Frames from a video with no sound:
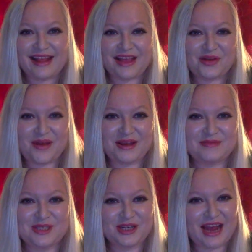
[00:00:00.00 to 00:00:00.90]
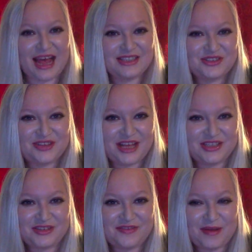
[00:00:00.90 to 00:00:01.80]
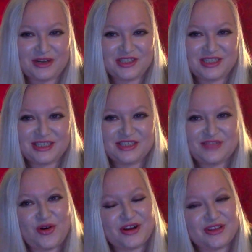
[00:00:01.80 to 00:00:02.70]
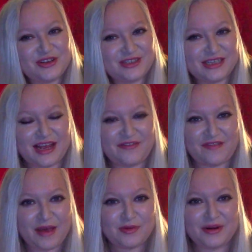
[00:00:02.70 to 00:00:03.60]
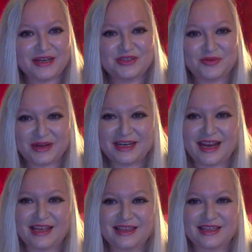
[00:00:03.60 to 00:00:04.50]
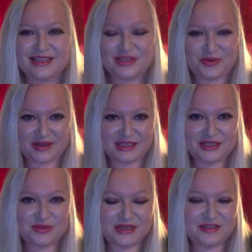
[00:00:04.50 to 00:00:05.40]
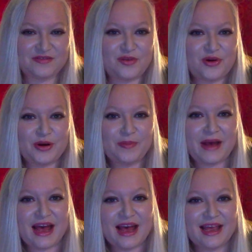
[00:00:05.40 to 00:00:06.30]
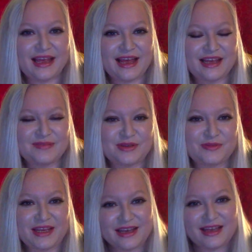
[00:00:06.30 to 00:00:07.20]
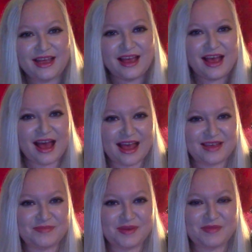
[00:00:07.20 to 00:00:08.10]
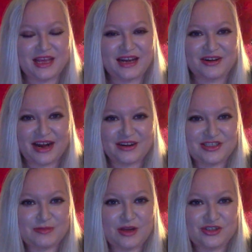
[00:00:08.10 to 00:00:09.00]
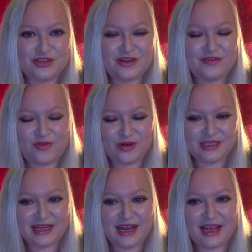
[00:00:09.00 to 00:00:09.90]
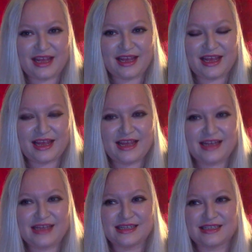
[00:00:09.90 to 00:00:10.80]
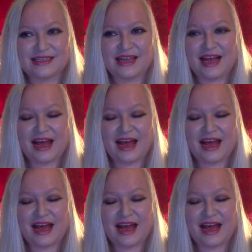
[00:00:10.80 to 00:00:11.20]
Hello and welcome to your astrological vibrations for Thursday, February 29th, 2024 by Gaia Blooming. I am Mimi and our energy mantra for today is